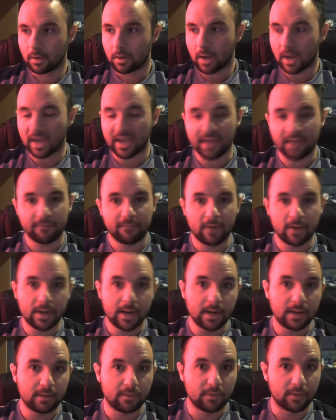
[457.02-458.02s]
I can't find
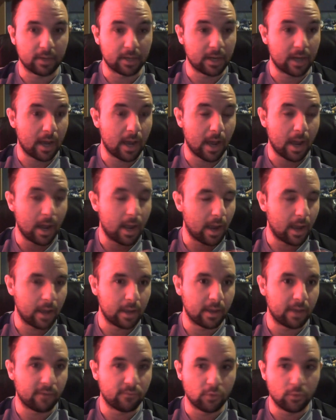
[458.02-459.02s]
anything, and I have